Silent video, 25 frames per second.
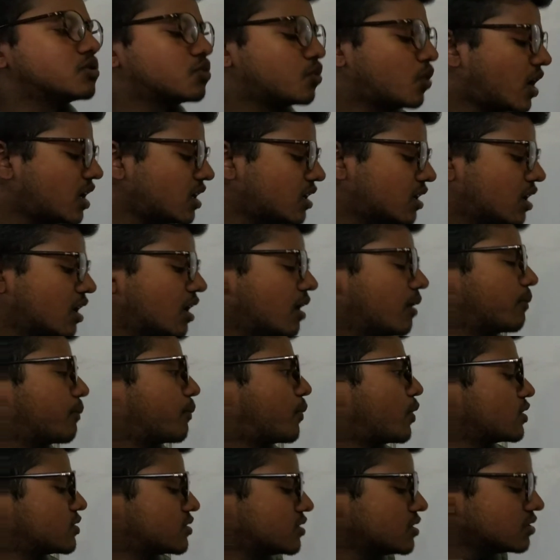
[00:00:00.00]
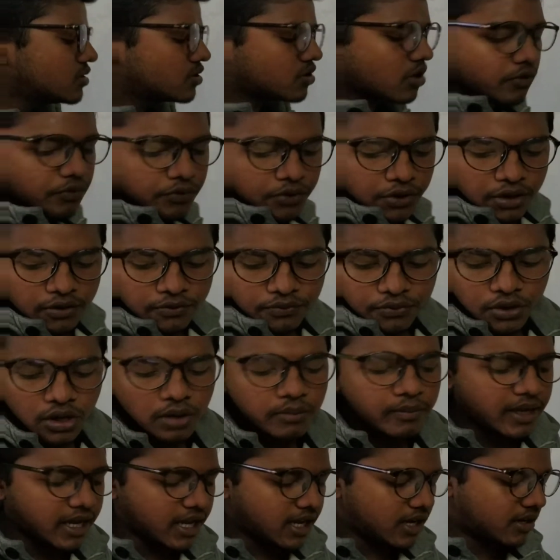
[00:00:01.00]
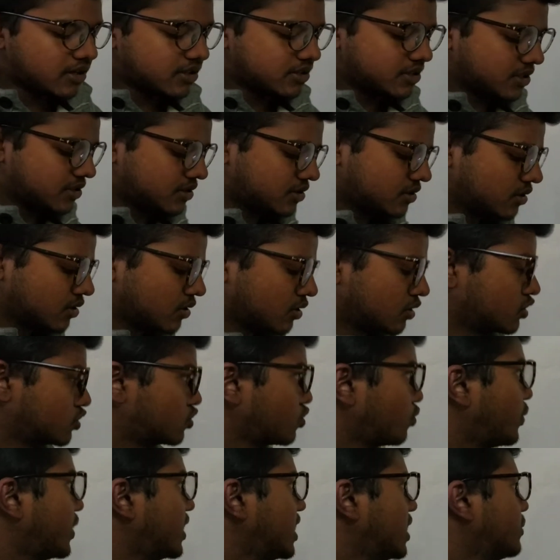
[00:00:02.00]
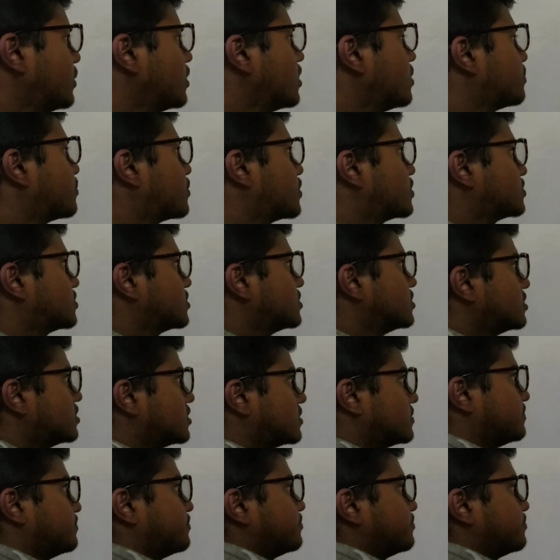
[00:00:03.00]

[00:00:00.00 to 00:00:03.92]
What? Person suffering from allergies. So whenever a person's